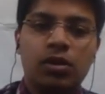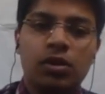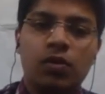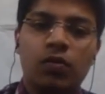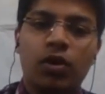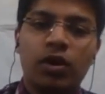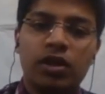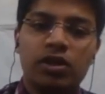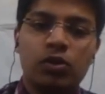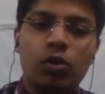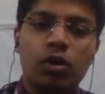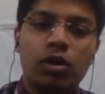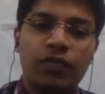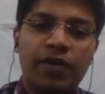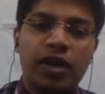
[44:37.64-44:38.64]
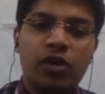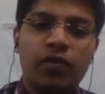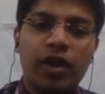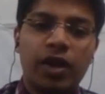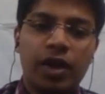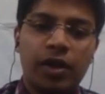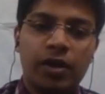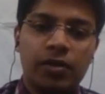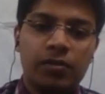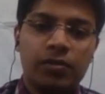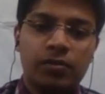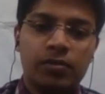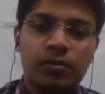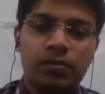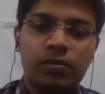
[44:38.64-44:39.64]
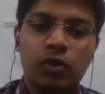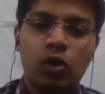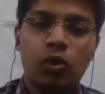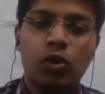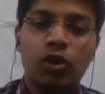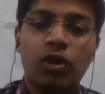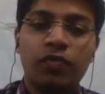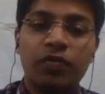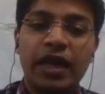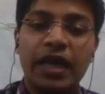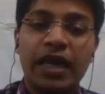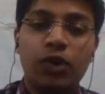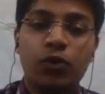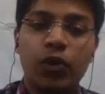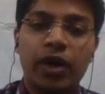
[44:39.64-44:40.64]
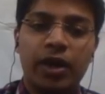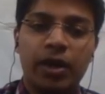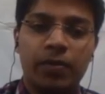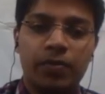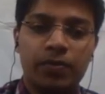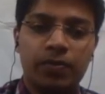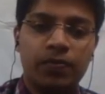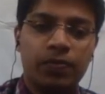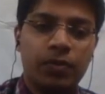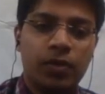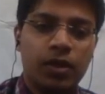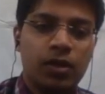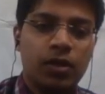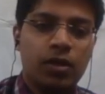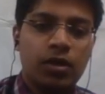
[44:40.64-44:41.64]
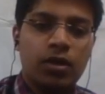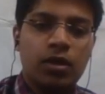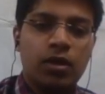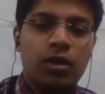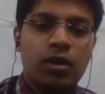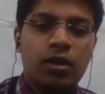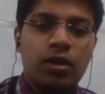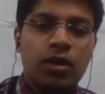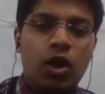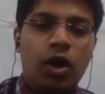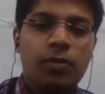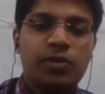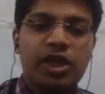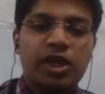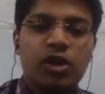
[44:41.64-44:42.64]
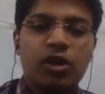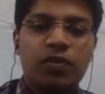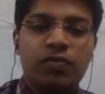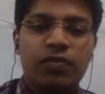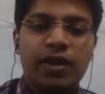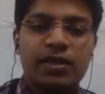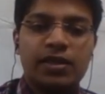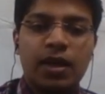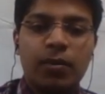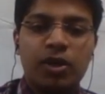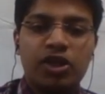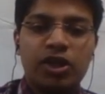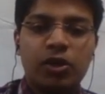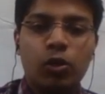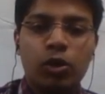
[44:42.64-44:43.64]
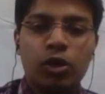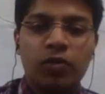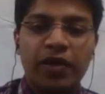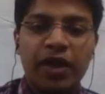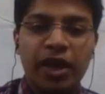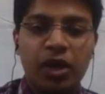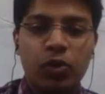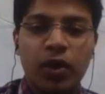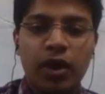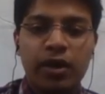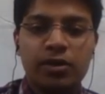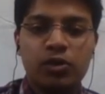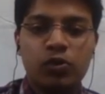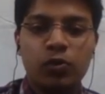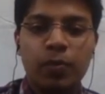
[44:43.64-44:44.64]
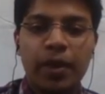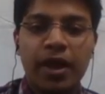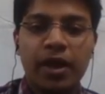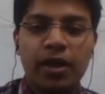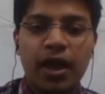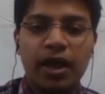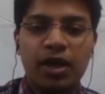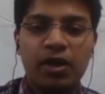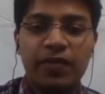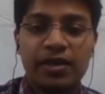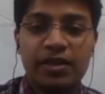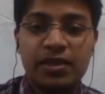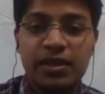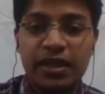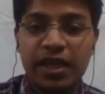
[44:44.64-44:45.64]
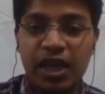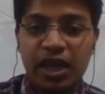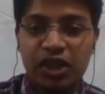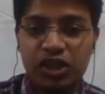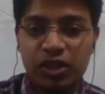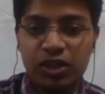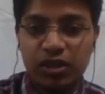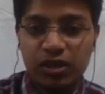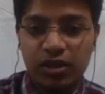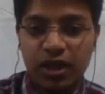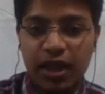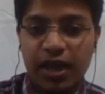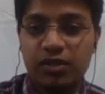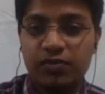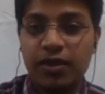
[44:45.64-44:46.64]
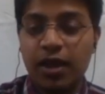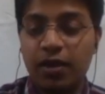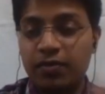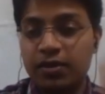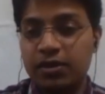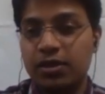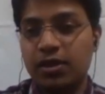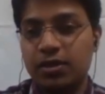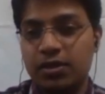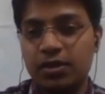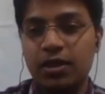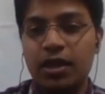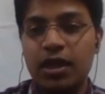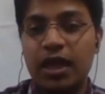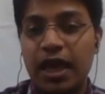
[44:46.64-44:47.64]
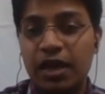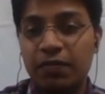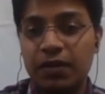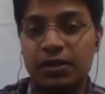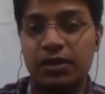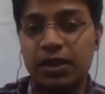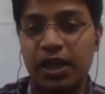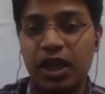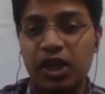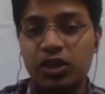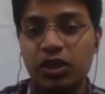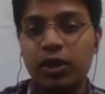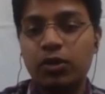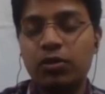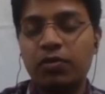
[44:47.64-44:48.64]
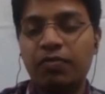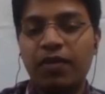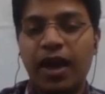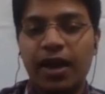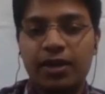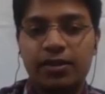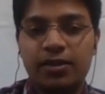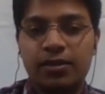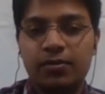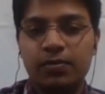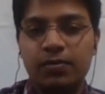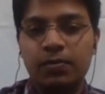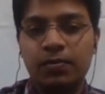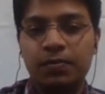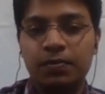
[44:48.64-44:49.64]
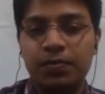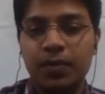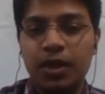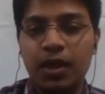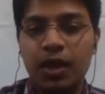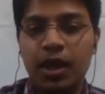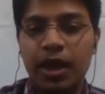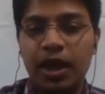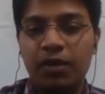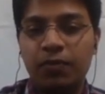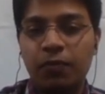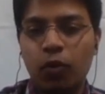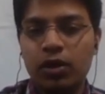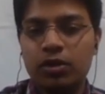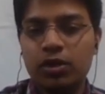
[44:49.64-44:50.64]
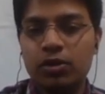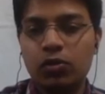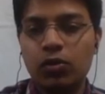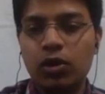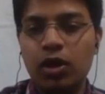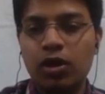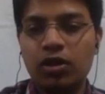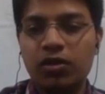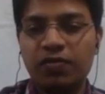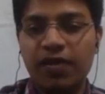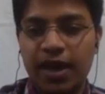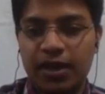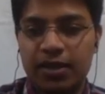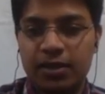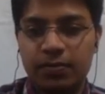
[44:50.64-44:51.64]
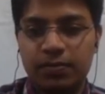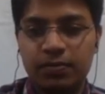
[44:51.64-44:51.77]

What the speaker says: What is court of inquiry? Court of inquiry. Object of establishing court of inquiry is to make an investigation, as we have discussed, investigation into the facts. It focuses only on the facts.